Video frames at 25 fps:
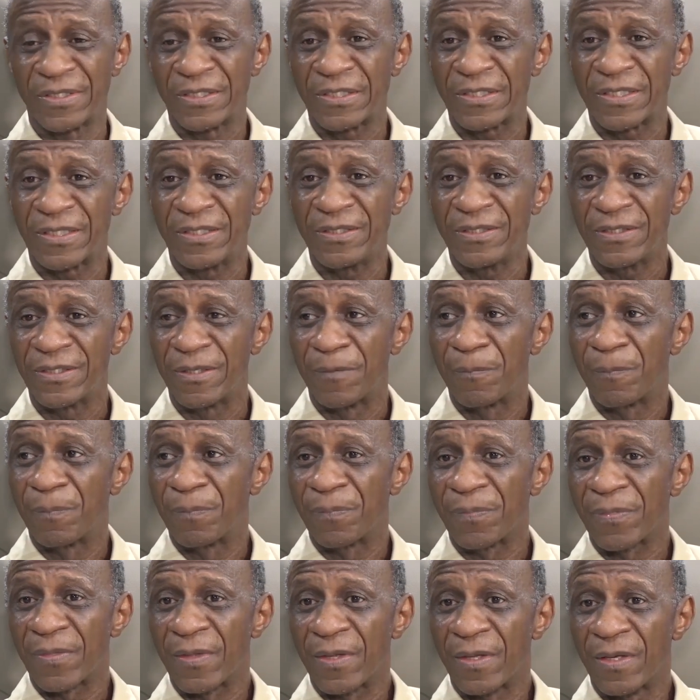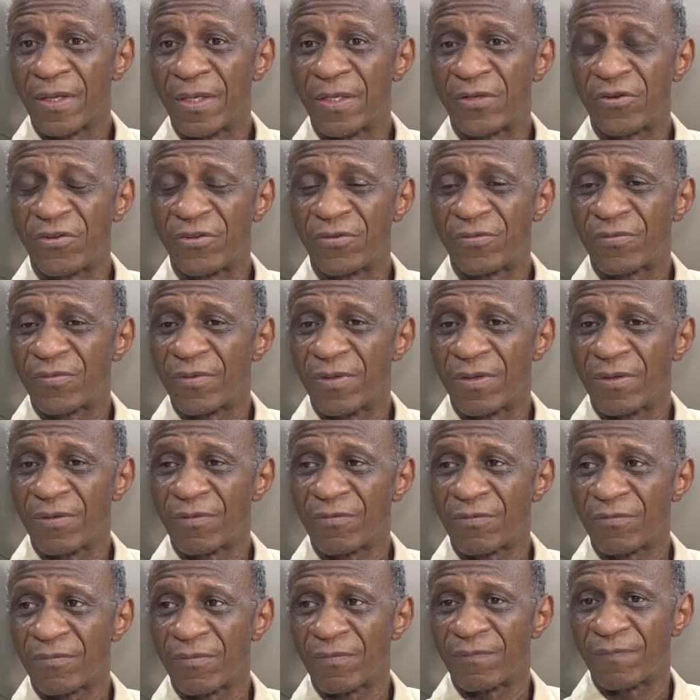instance, it is
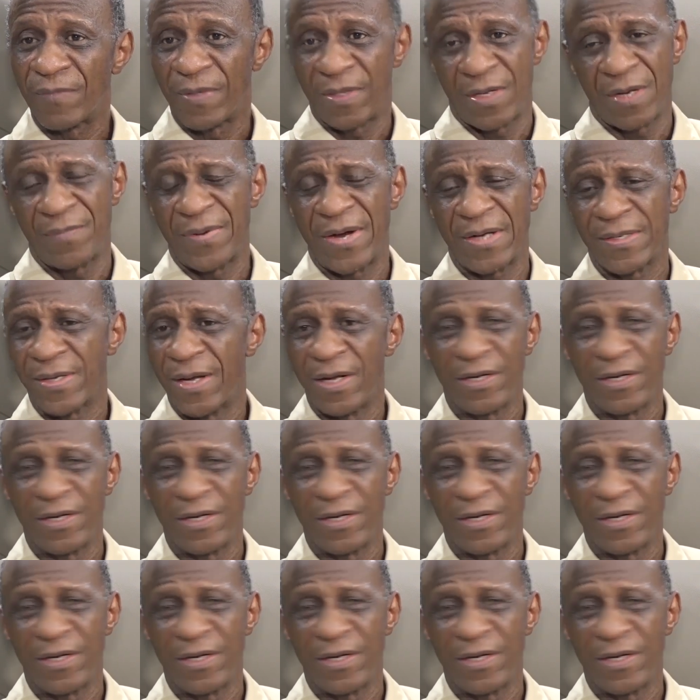about